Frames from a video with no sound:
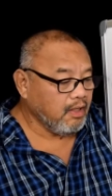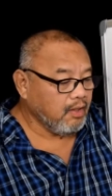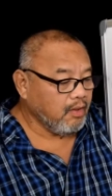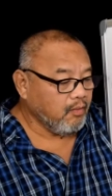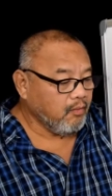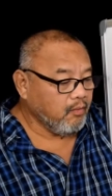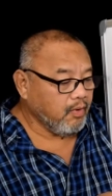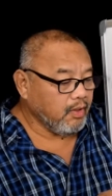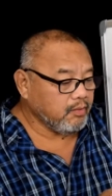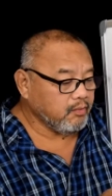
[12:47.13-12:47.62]

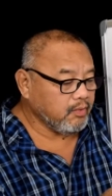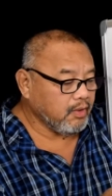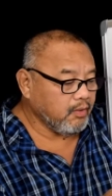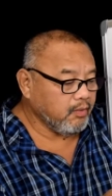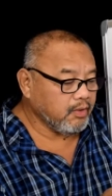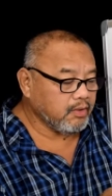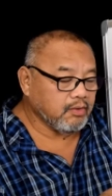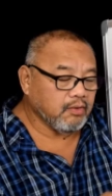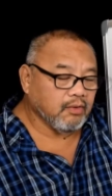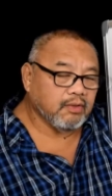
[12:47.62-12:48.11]
What are we
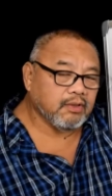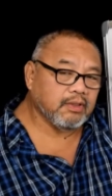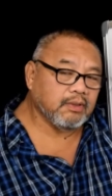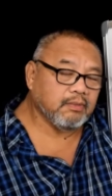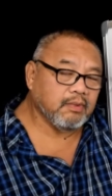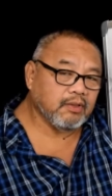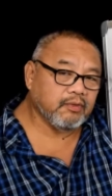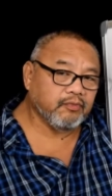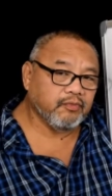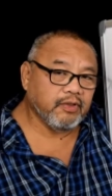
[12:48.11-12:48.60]
talking
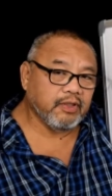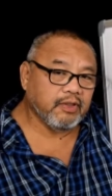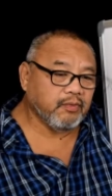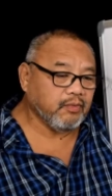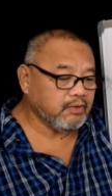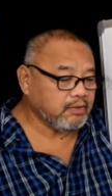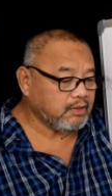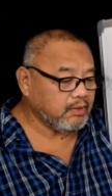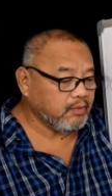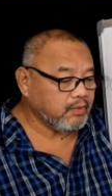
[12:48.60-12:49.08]
about
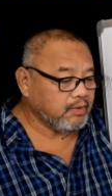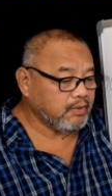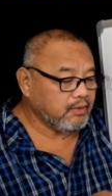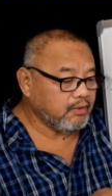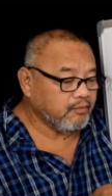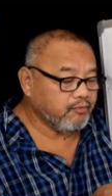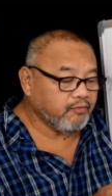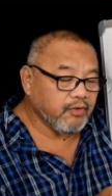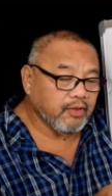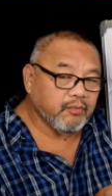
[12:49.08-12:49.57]
frequency?
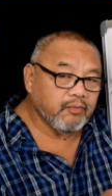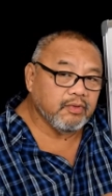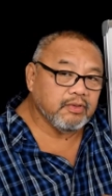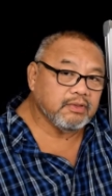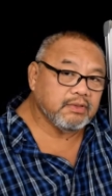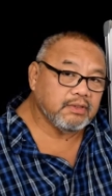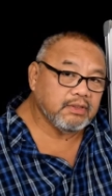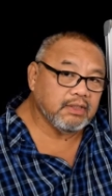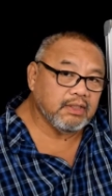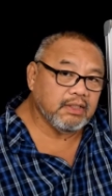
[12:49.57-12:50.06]

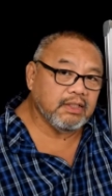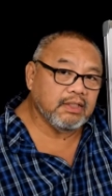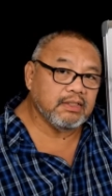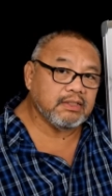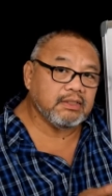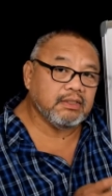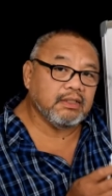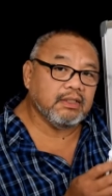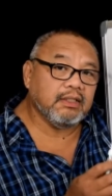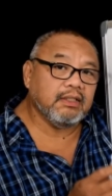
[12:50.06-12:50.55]
Frequency is
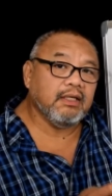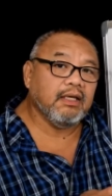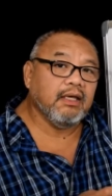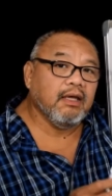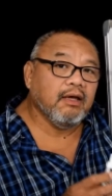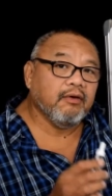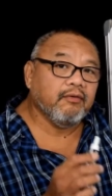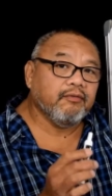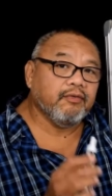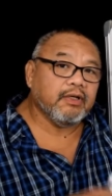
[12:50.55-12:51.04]
the
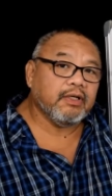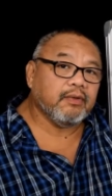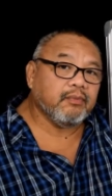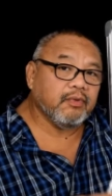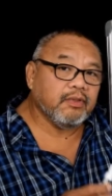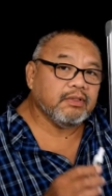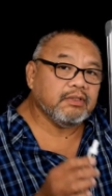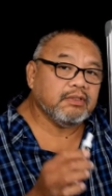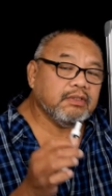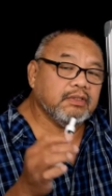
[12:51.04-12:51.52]

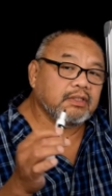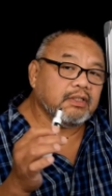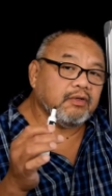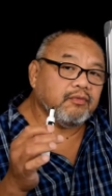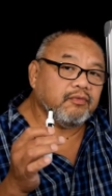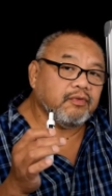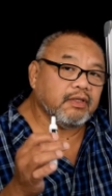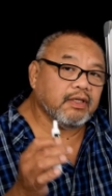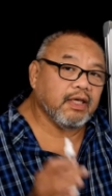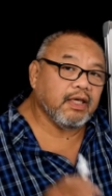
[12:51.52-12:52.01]
frequency of
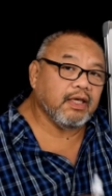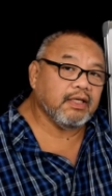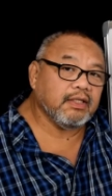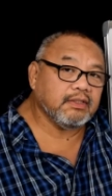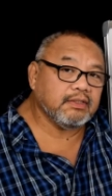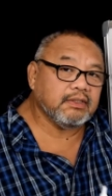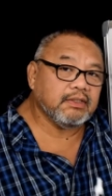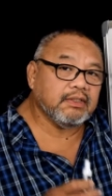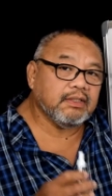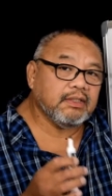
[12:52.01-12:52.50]
the
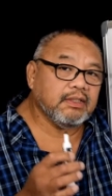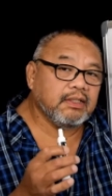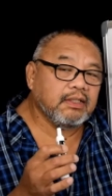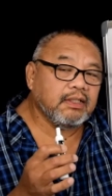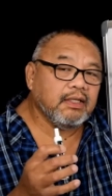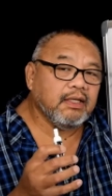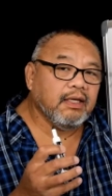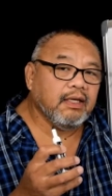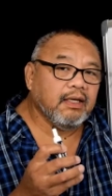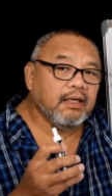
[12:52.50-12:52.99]
AC
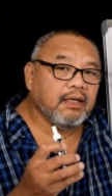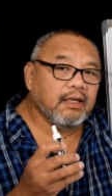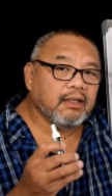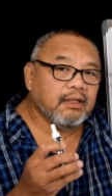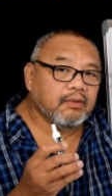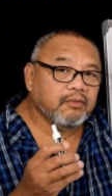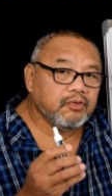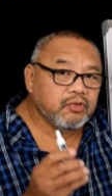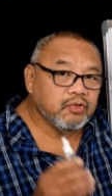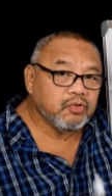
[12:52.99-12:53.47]

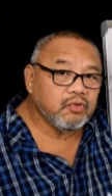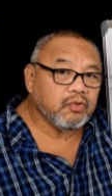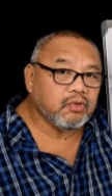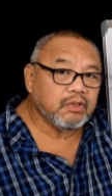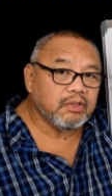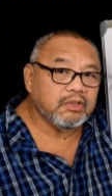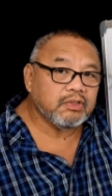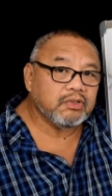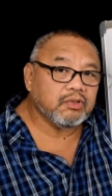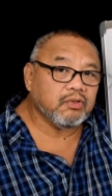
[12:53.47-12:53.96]

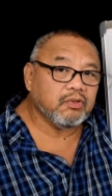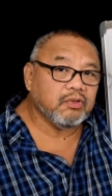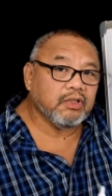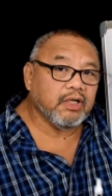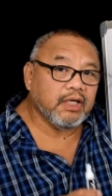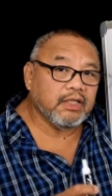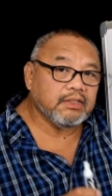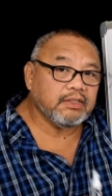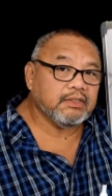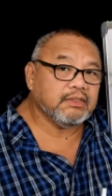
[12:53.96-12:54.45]
source or
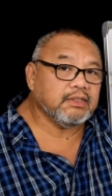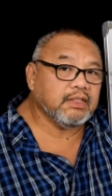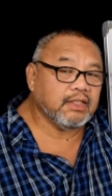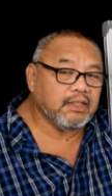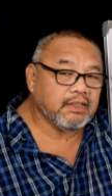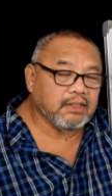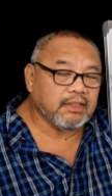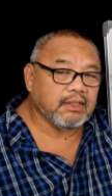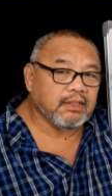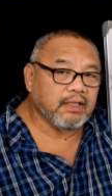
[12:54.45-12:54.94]
AC
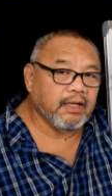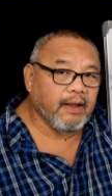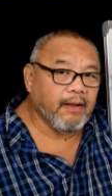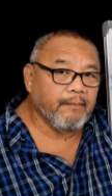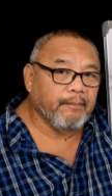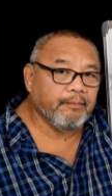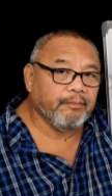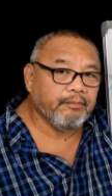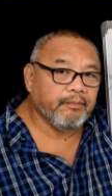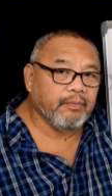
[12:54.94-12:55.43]
signal.
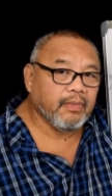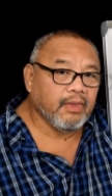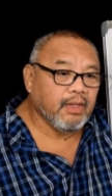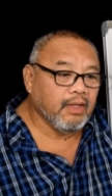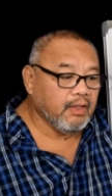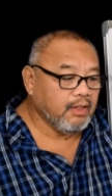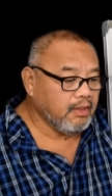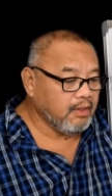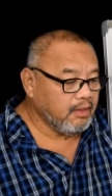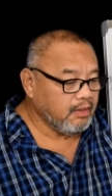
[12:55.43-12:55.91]

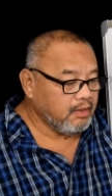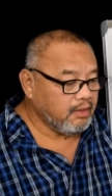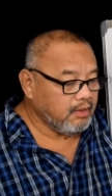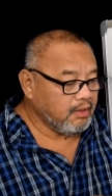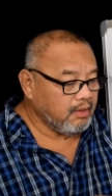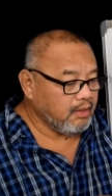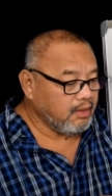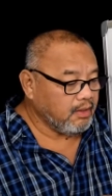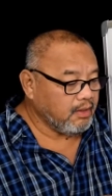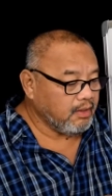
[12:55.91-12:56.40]

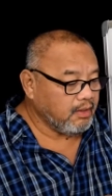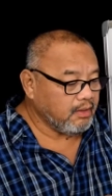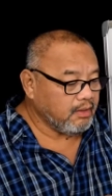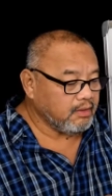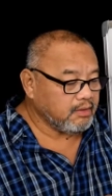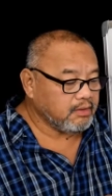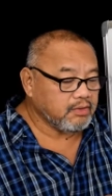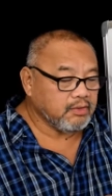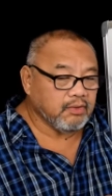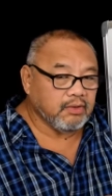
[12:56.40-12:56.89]

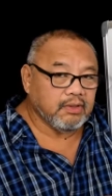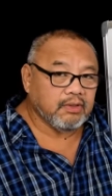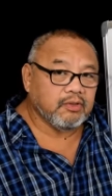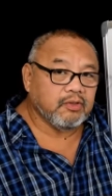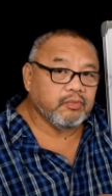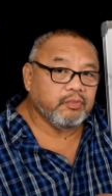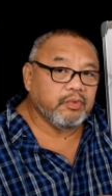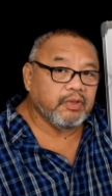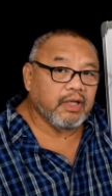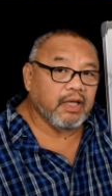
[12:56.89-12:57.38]
So it could
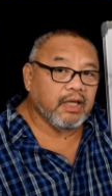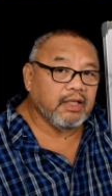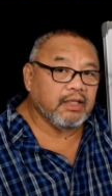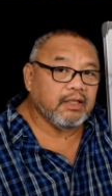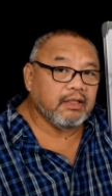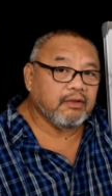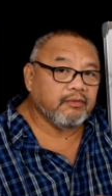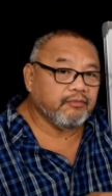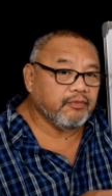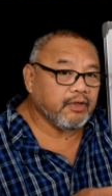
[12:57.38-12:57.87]
be any
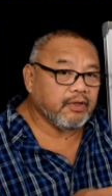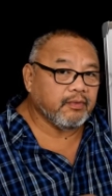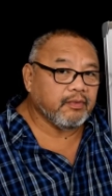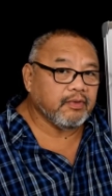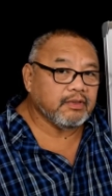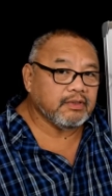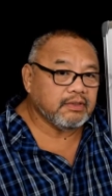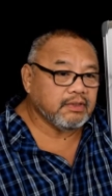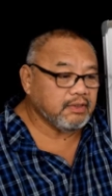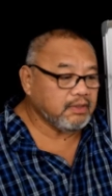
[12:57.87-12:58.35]

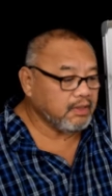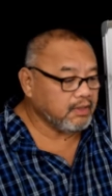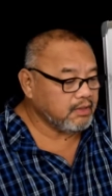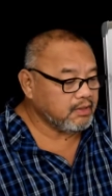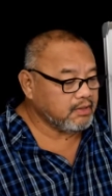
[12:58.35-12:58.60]
frequency that